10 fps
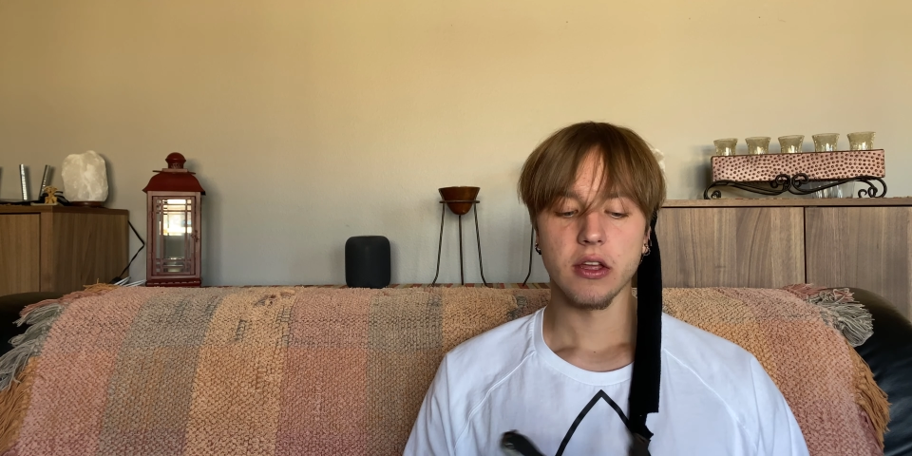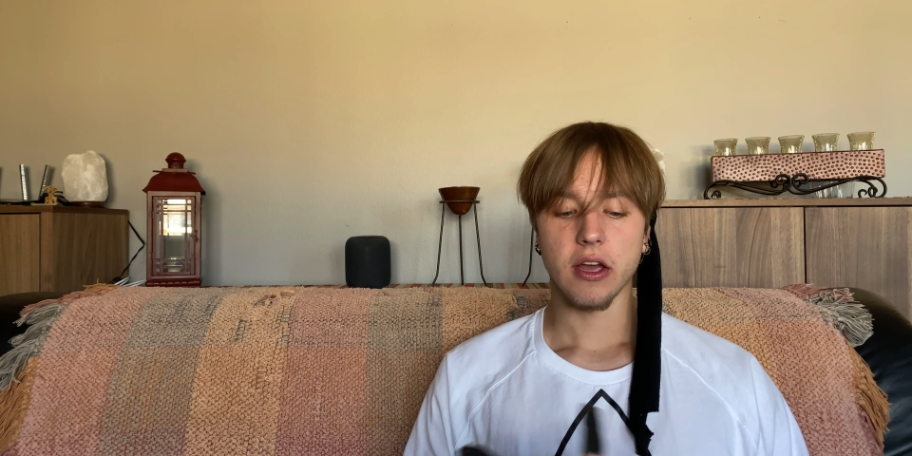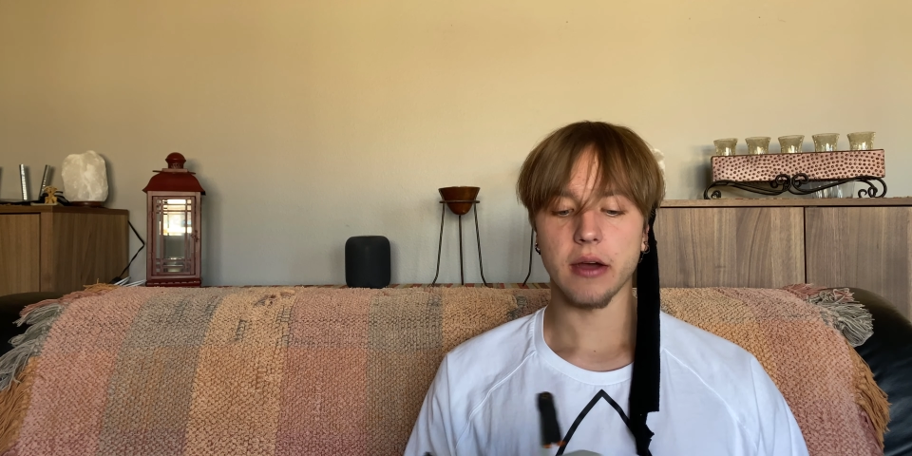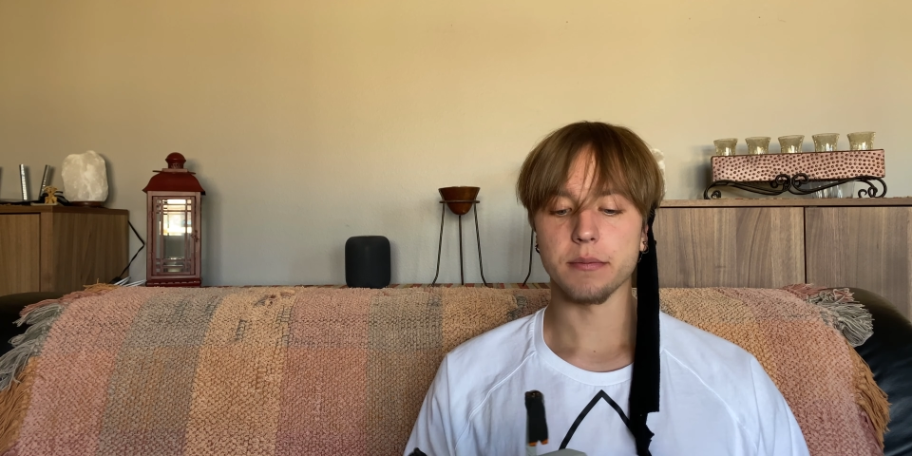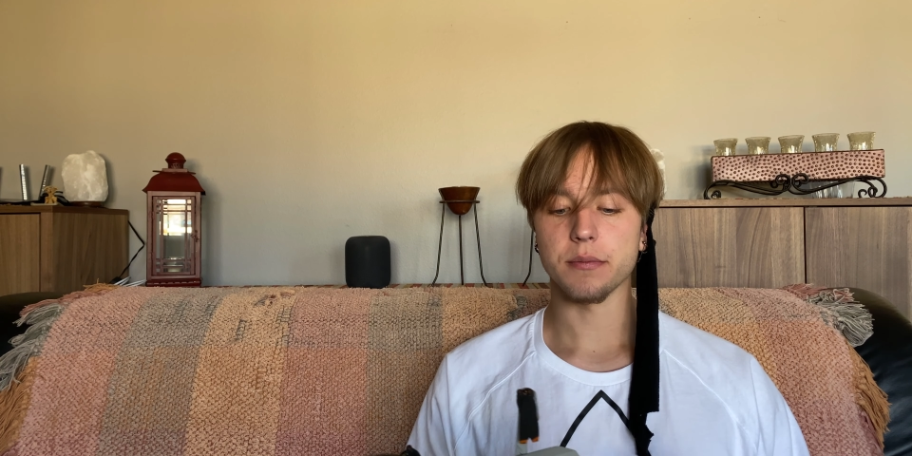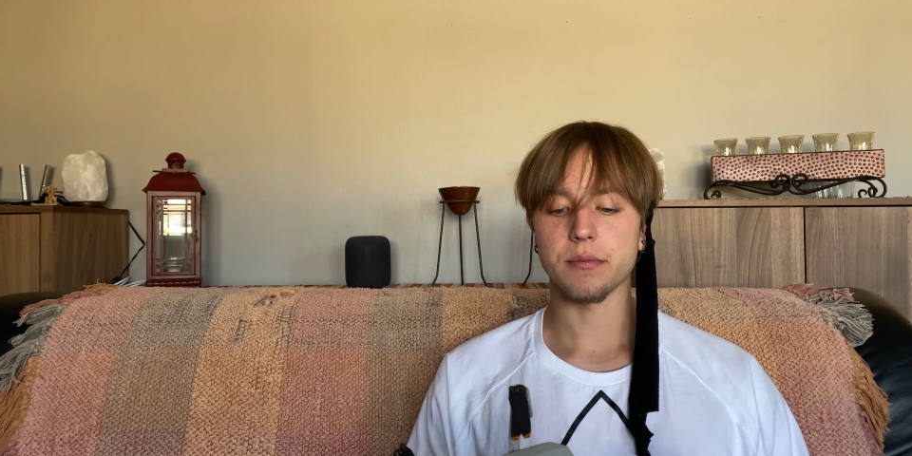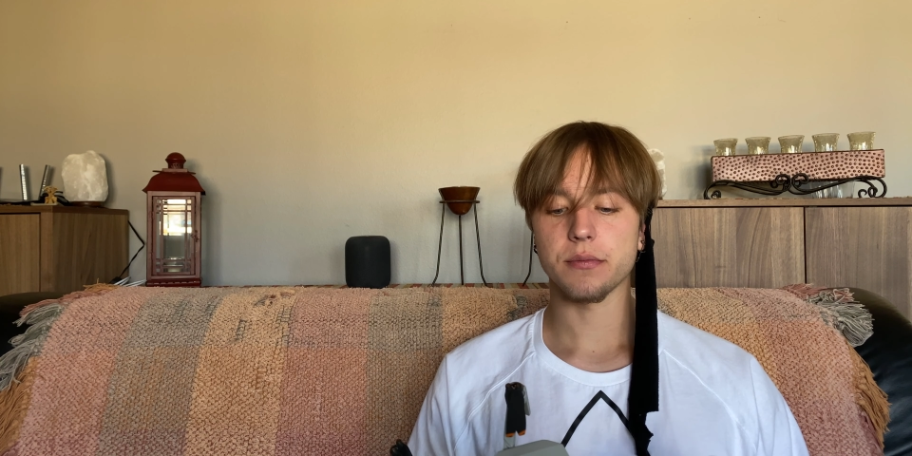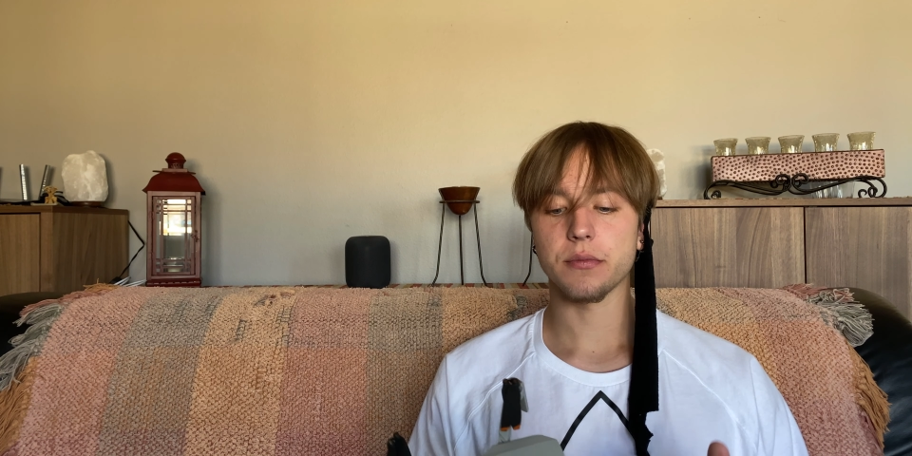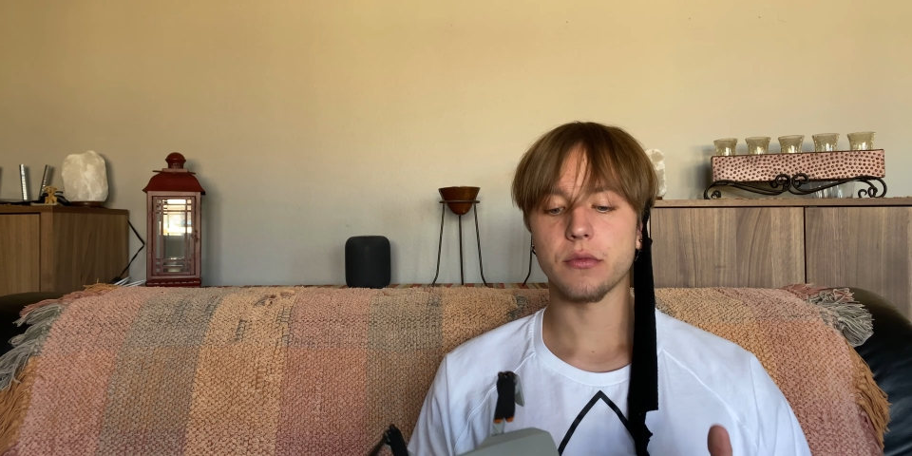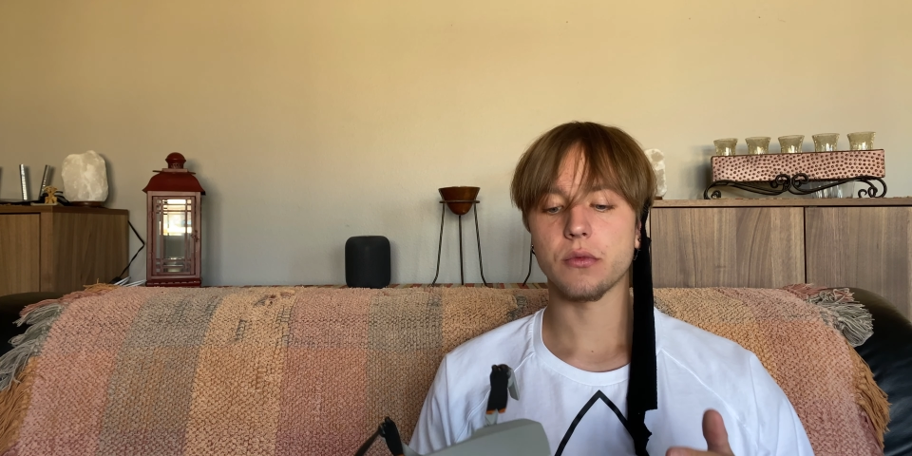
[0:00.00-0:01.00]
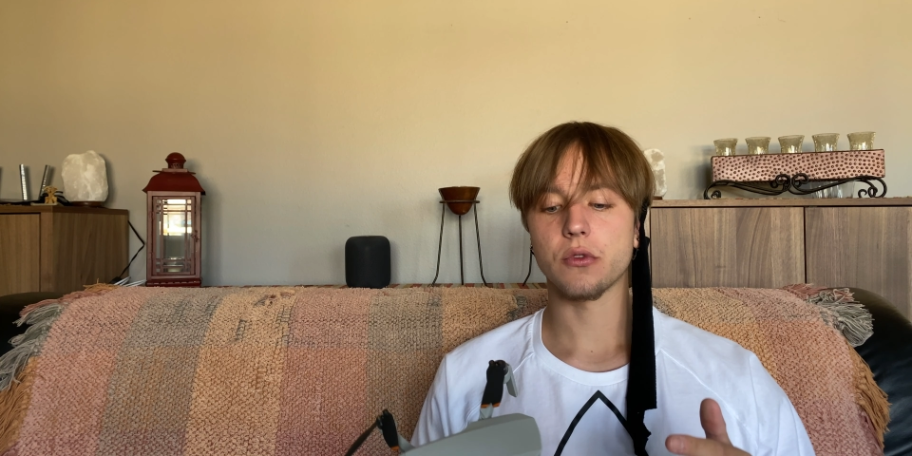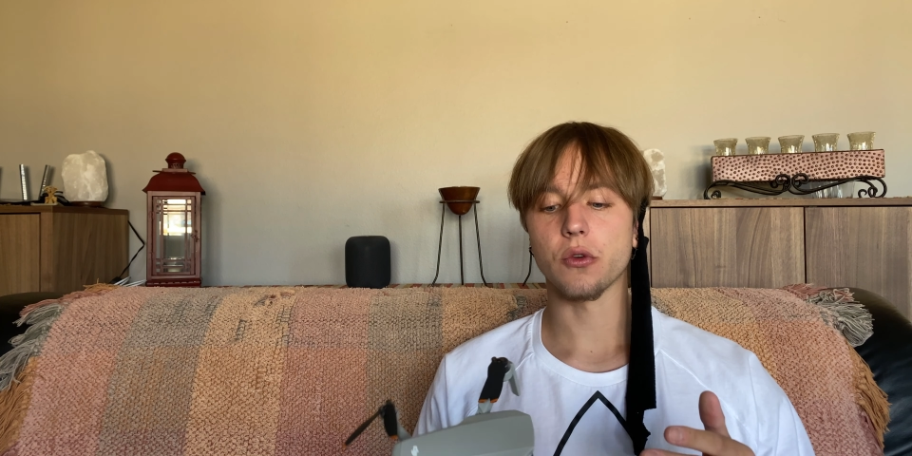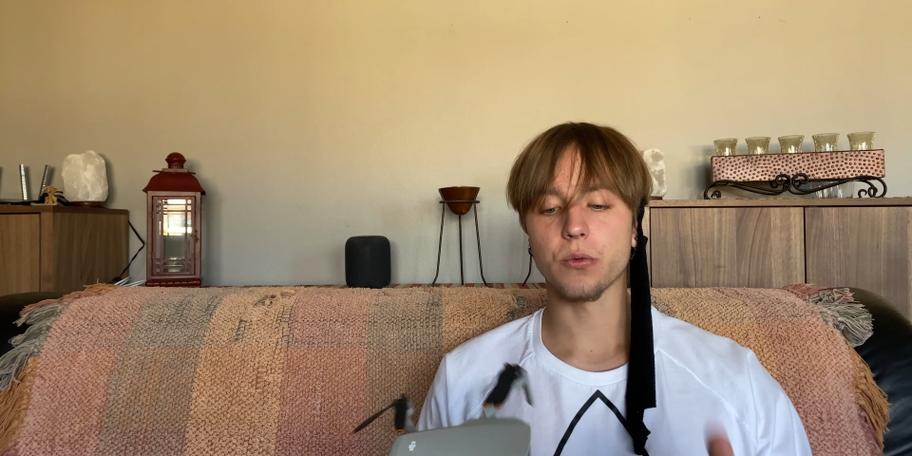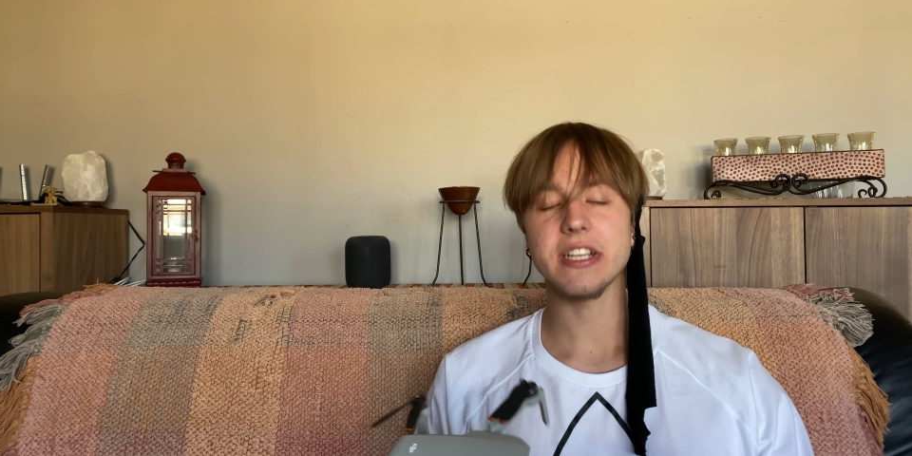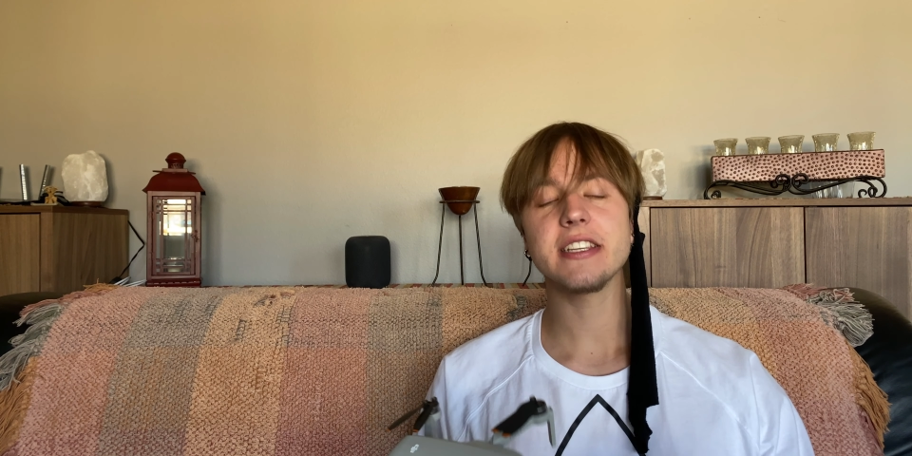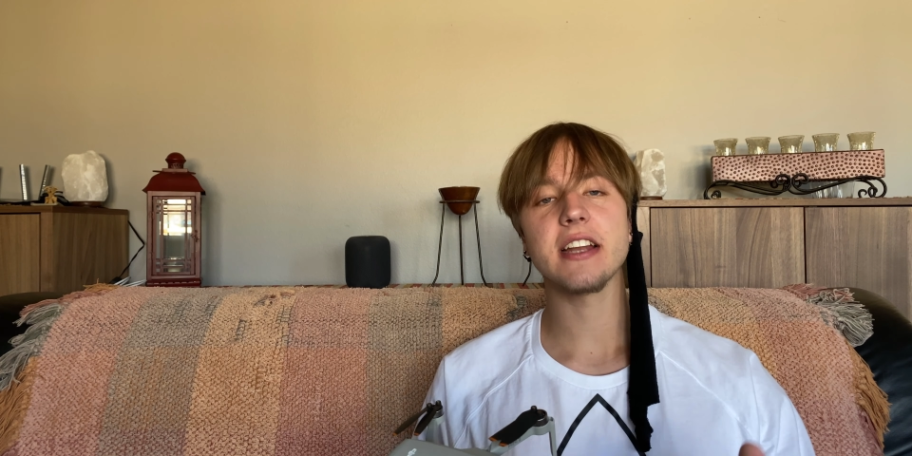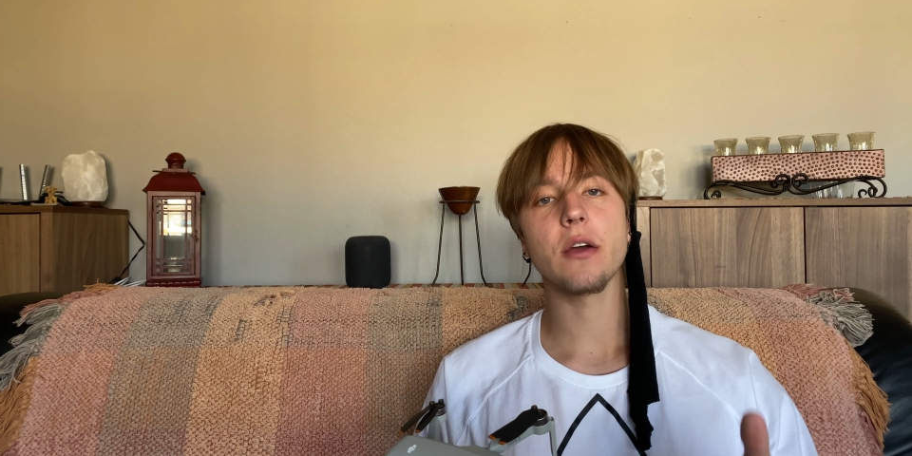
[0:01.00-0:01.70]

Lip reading: The reason